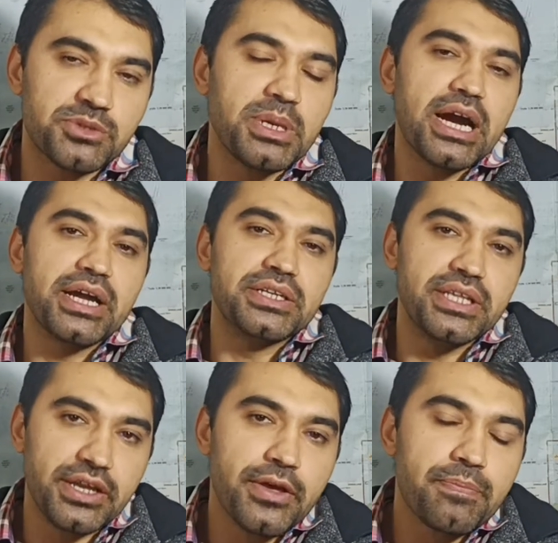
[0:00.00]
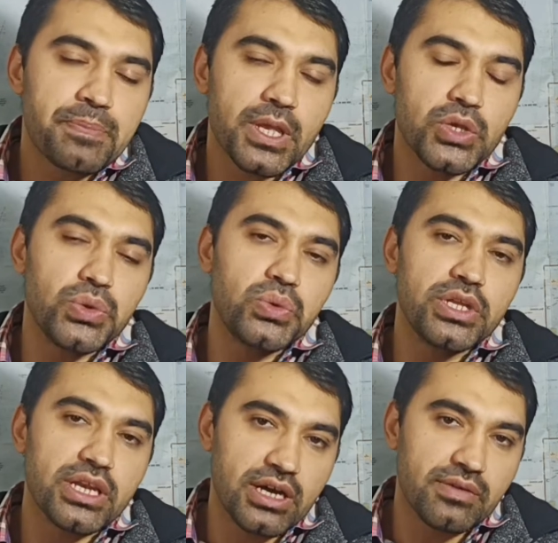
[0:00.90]
behind the
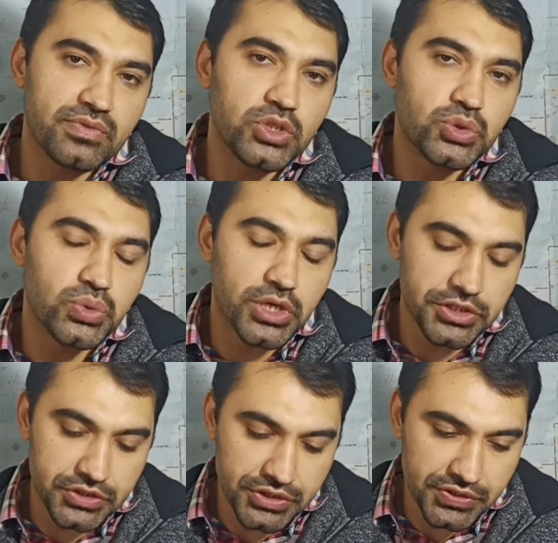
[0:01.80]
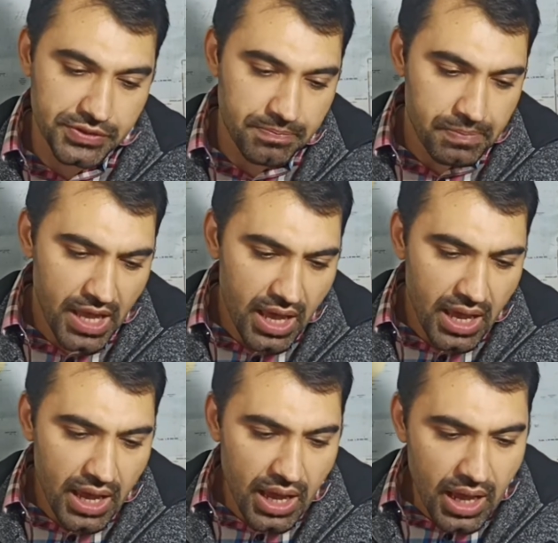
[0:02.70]
union of the two countries.
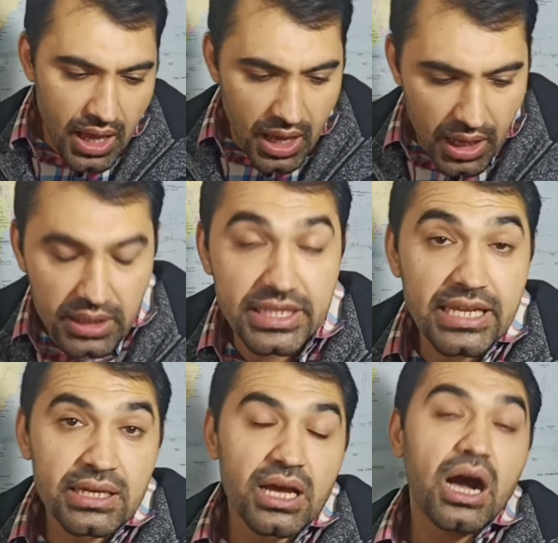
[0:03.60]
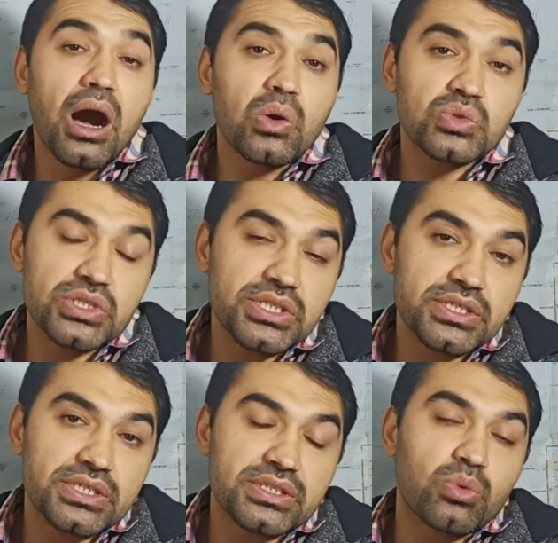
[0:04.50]
Then how
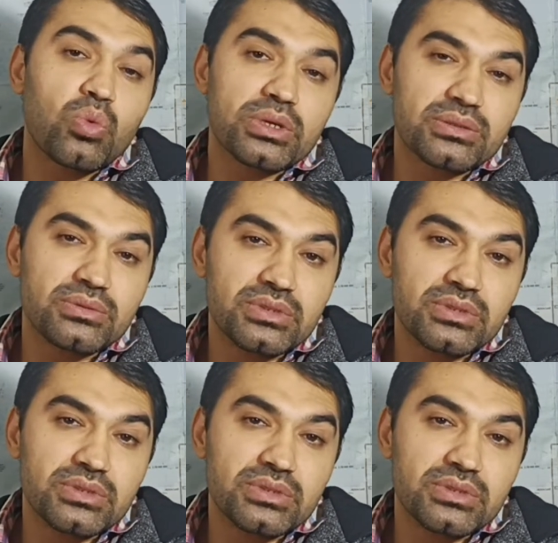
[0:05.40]
the what